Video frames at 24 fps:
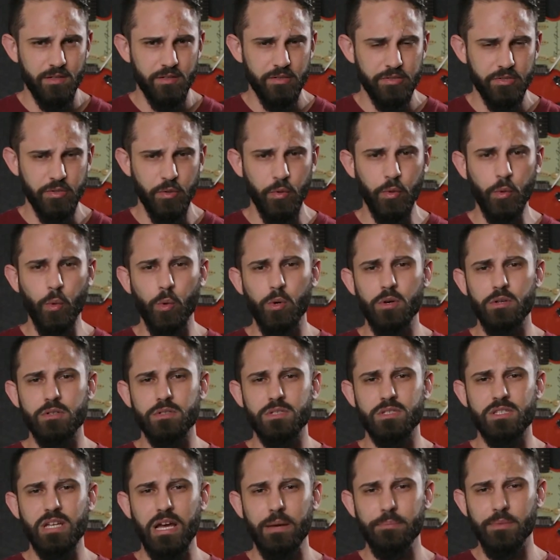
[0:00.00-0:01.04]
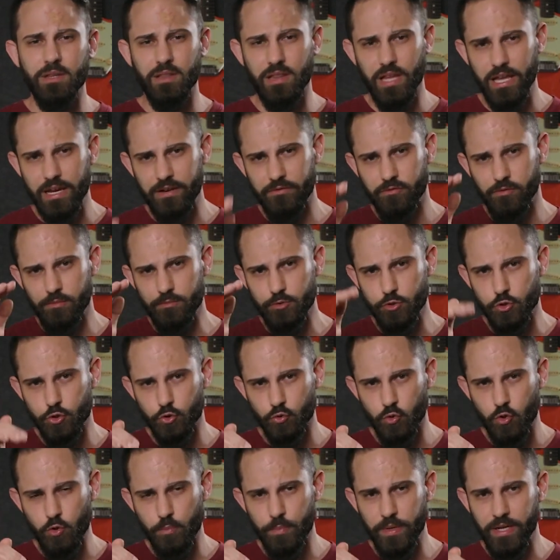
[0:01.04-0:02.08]
So in order to stop the light from
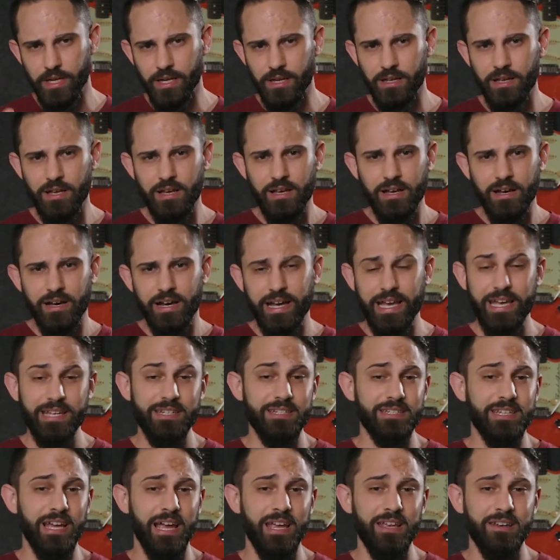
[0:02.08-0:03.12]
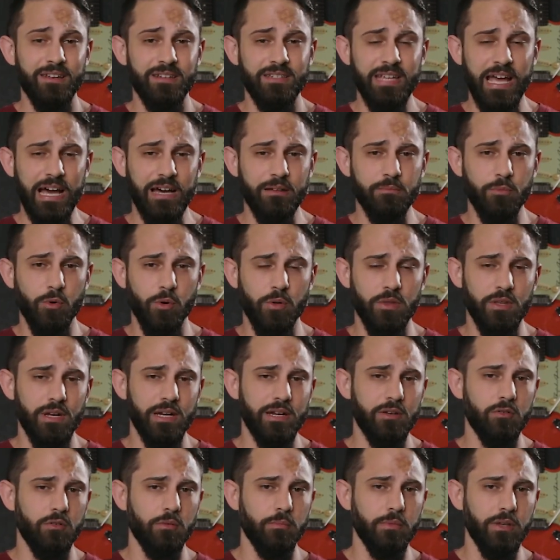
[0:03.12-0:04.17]
drooping, I had to tighten it down more than I
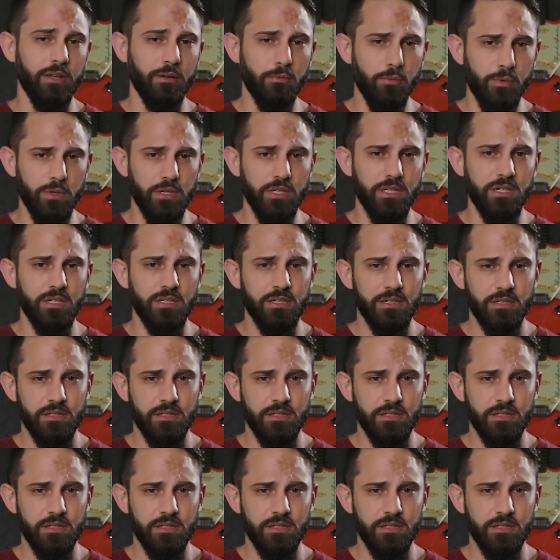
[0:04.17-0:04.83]
normally would.